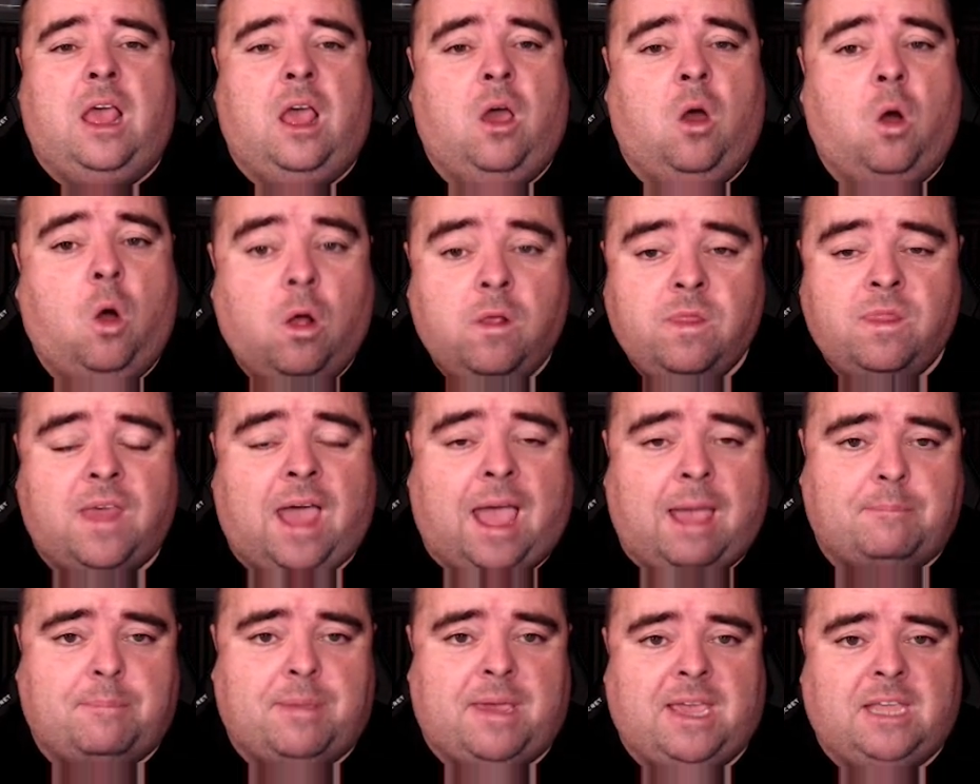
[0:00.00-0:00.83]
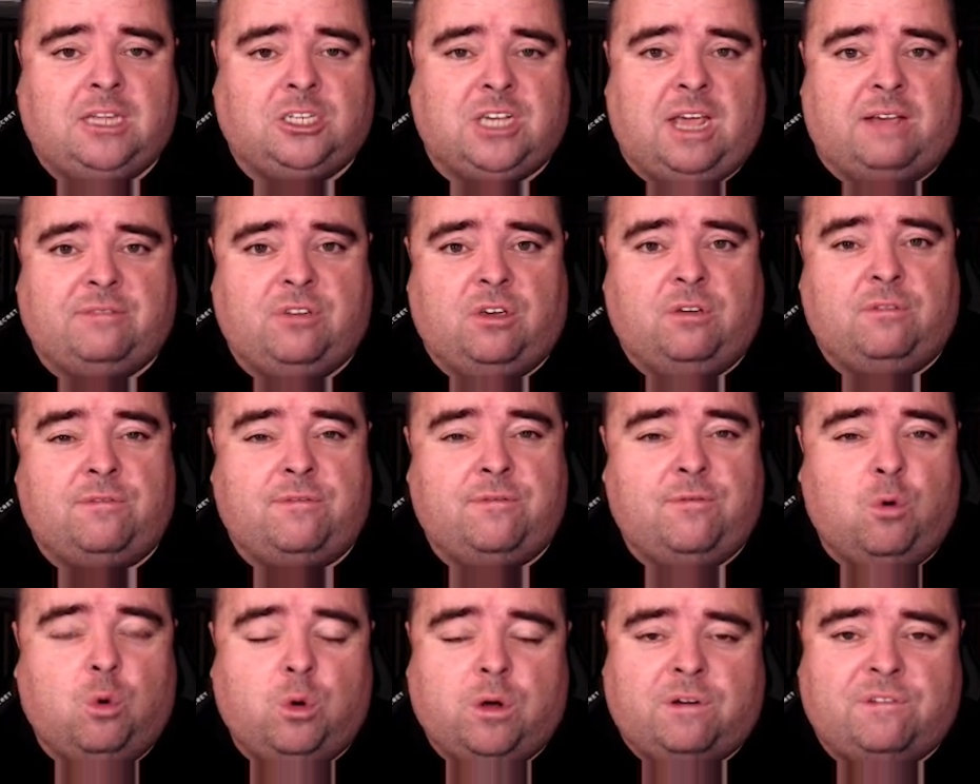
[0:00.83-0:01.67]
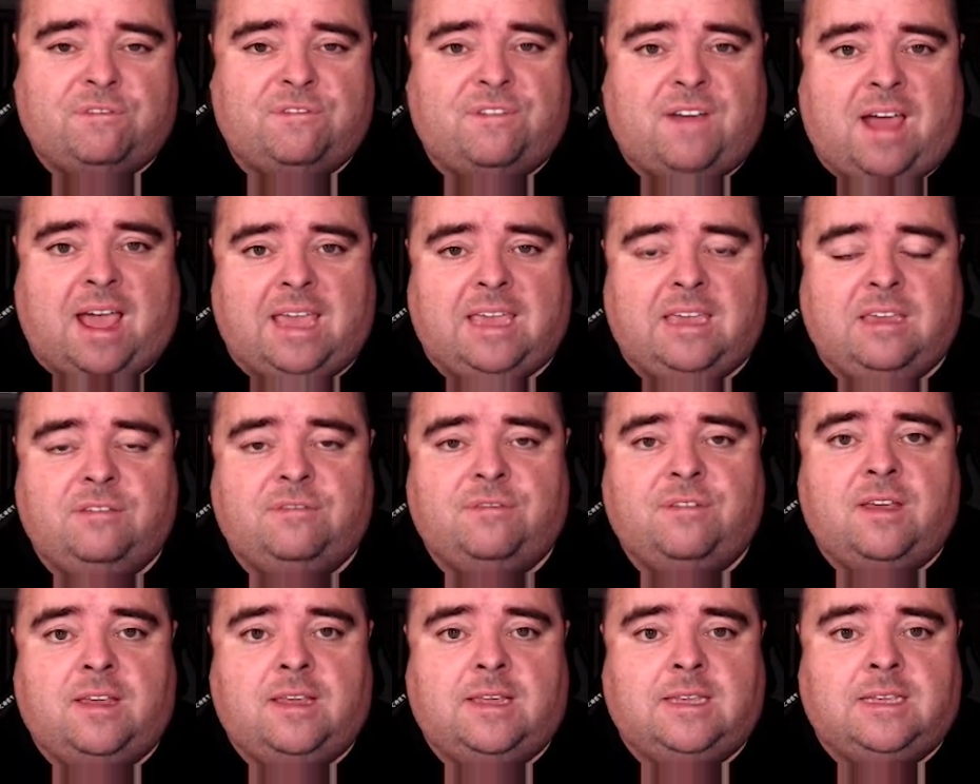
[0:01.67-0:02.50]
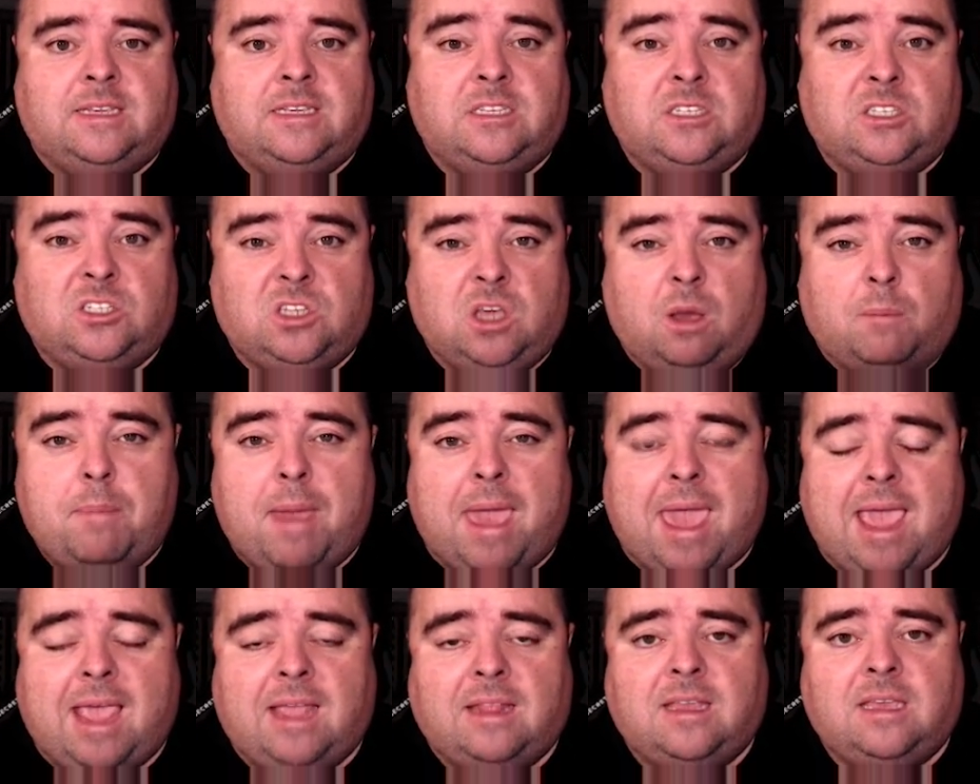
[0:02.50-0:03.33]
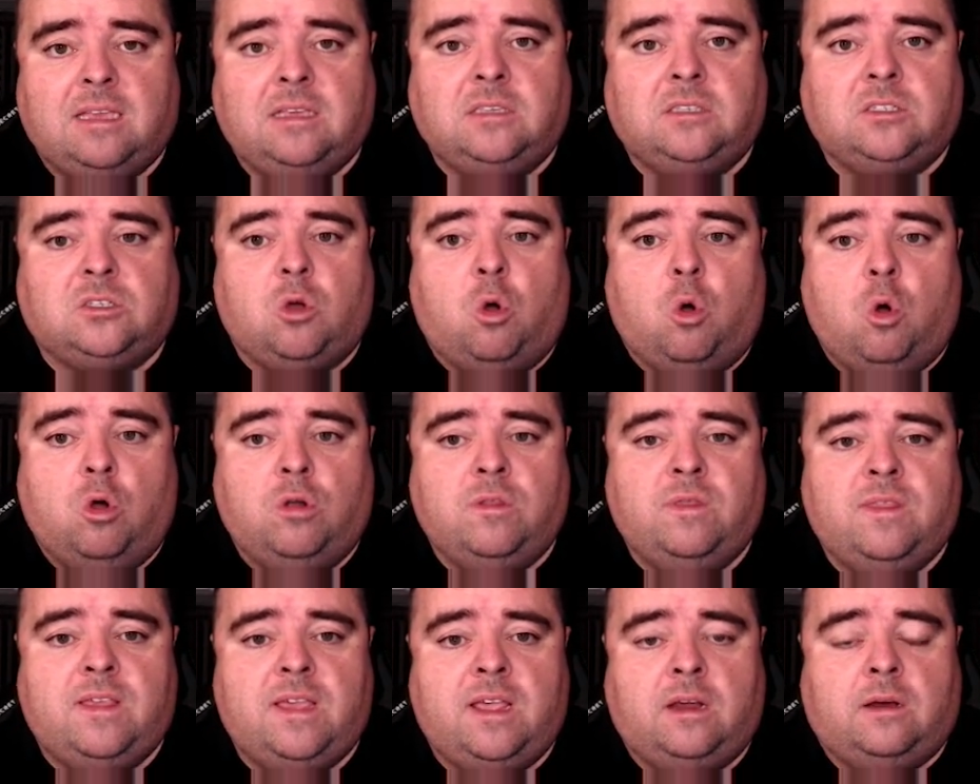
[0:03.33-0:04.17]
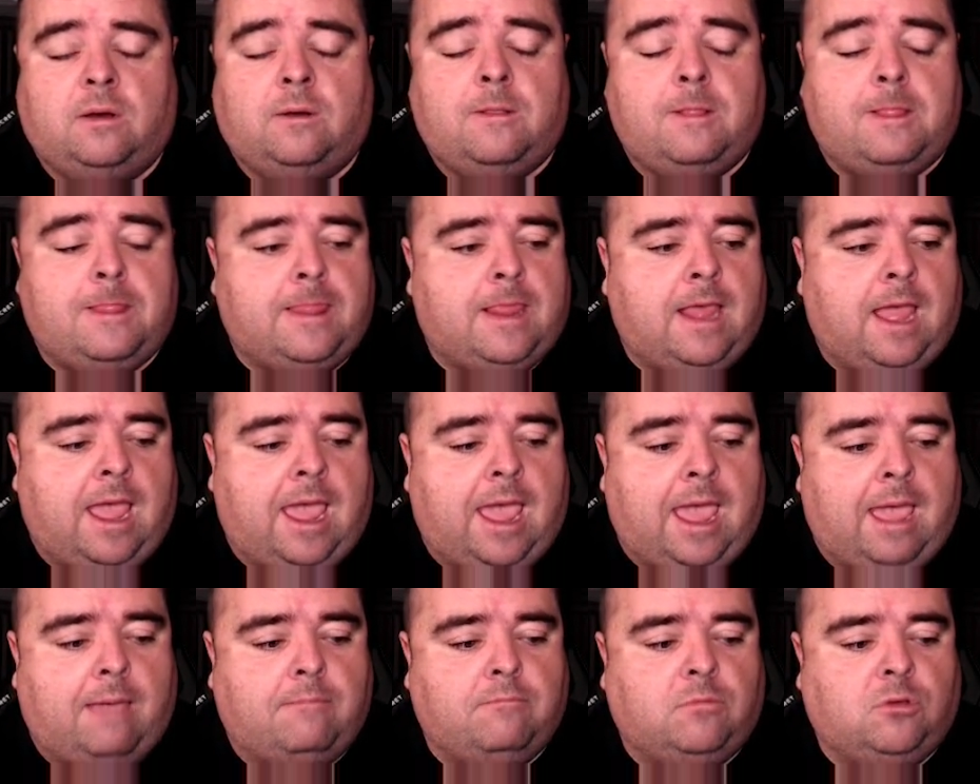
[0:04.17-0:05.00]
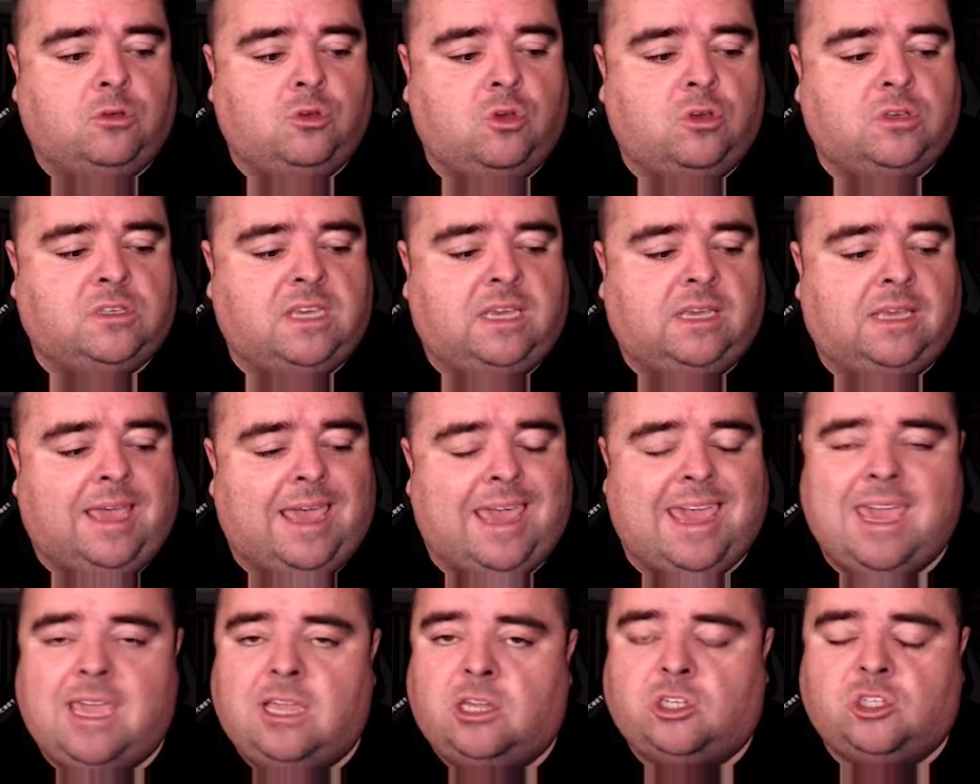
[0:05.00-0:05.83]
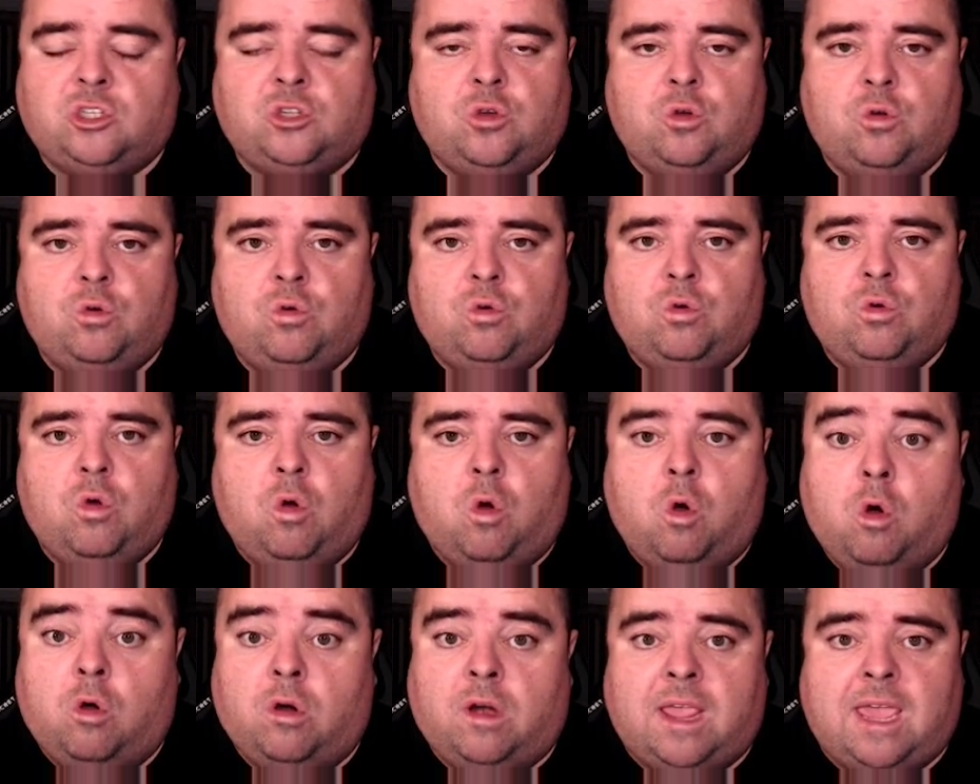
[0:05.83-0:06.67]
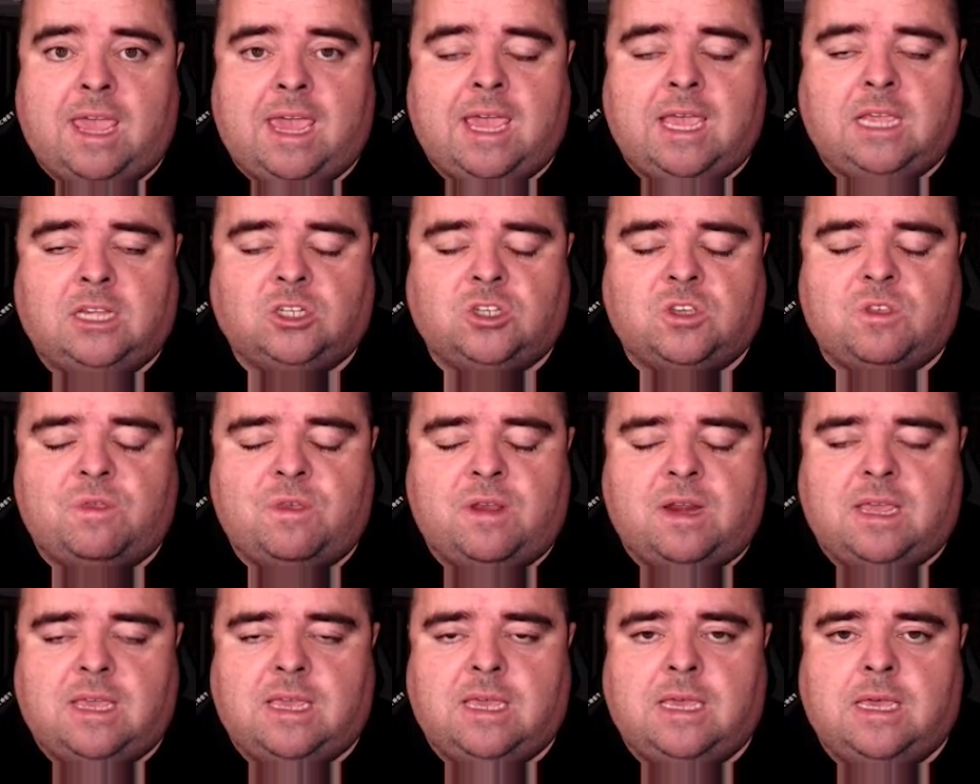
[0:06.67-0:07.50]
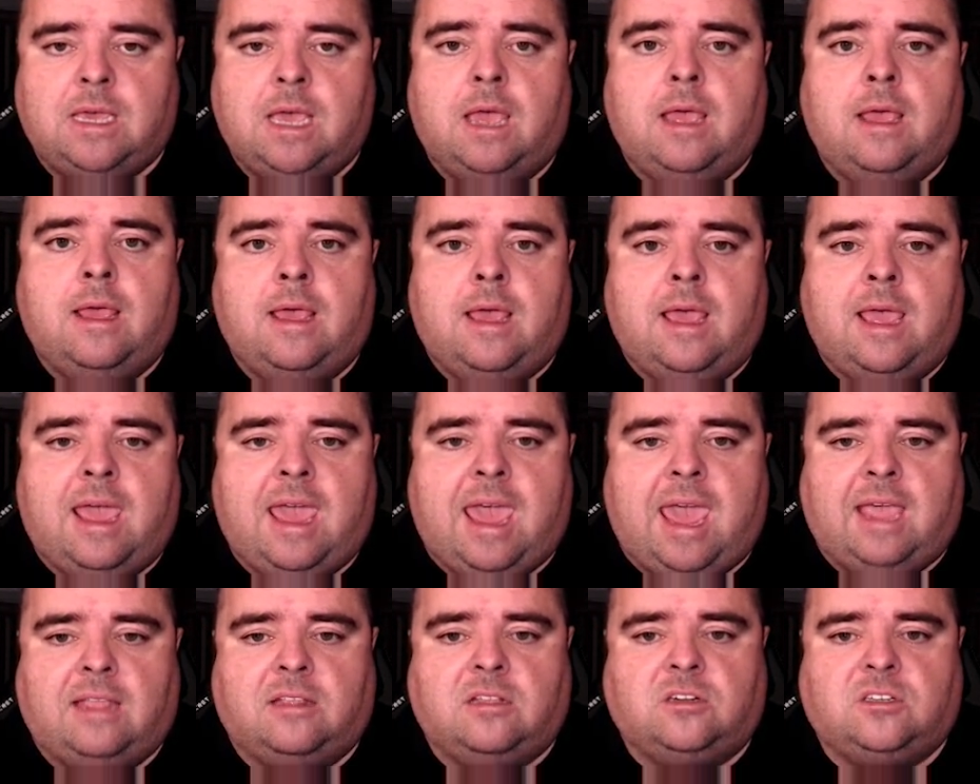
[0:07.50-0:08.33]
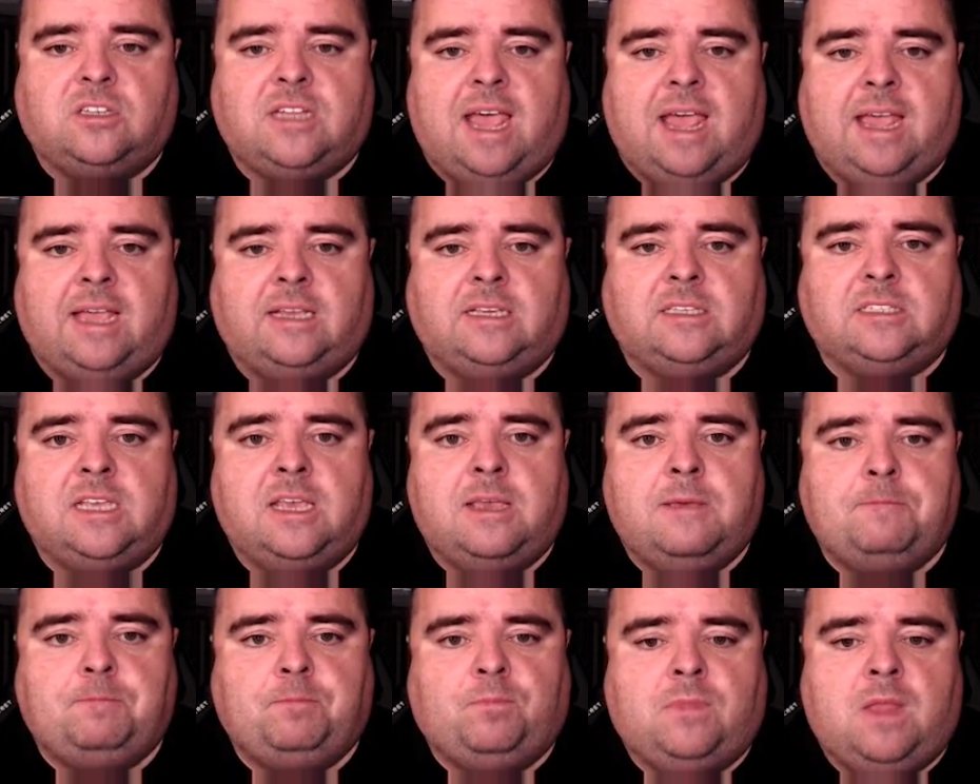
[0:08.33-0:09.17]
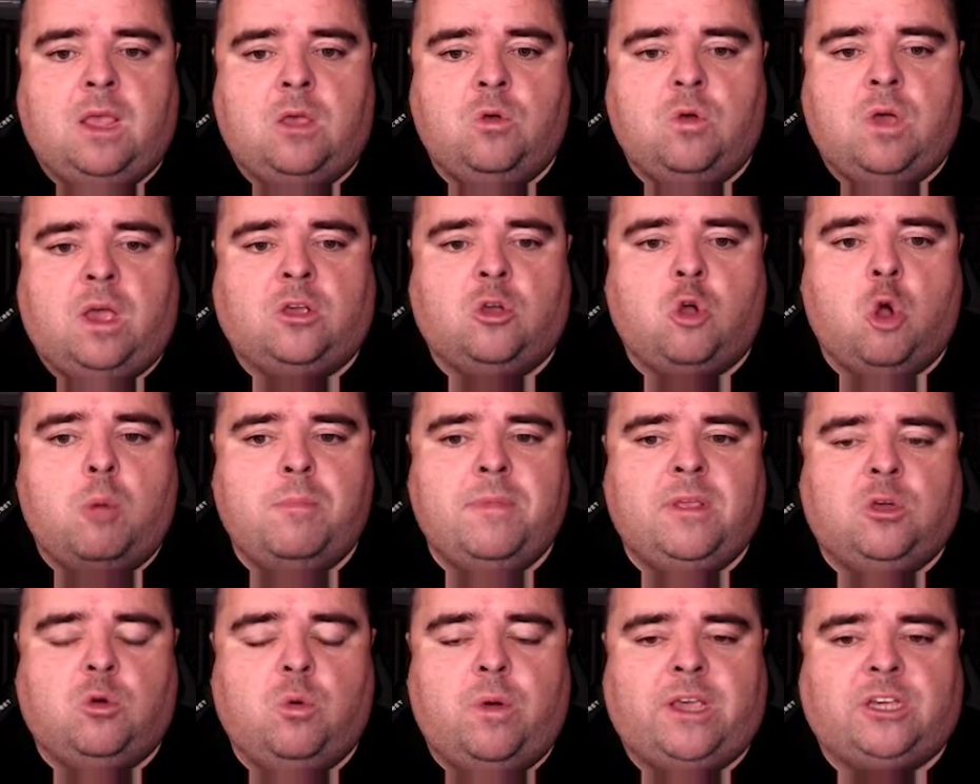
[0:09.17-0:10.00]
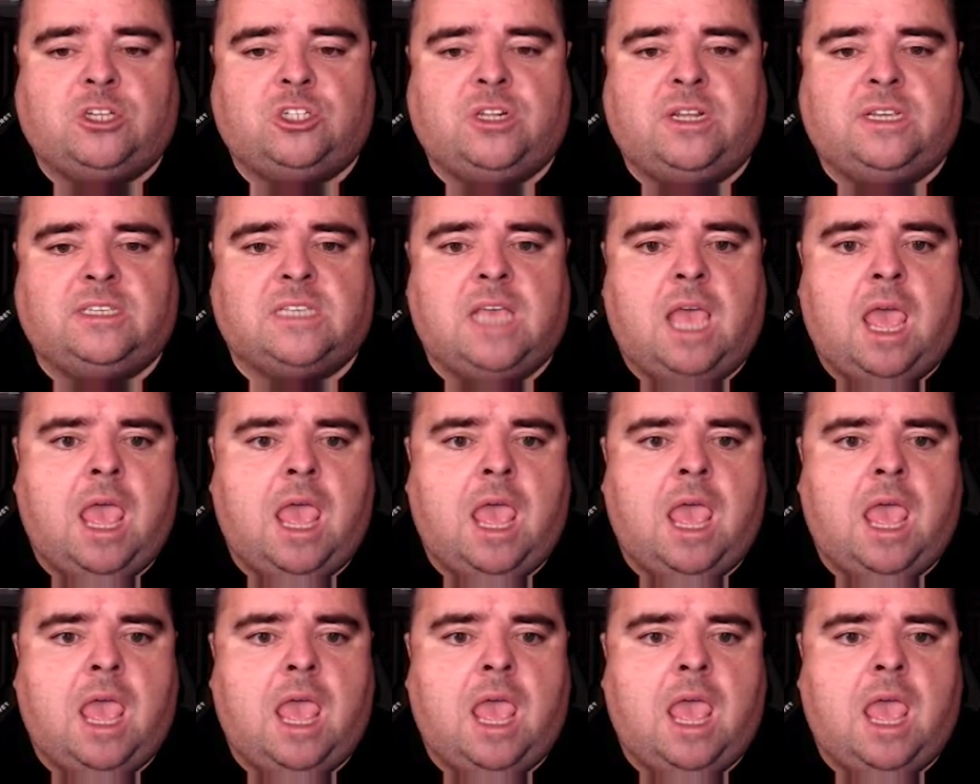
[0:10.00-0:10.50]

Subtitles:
on that page, I've got four or five subheadings on there using H2 or H3 header tags. Now, a common question is,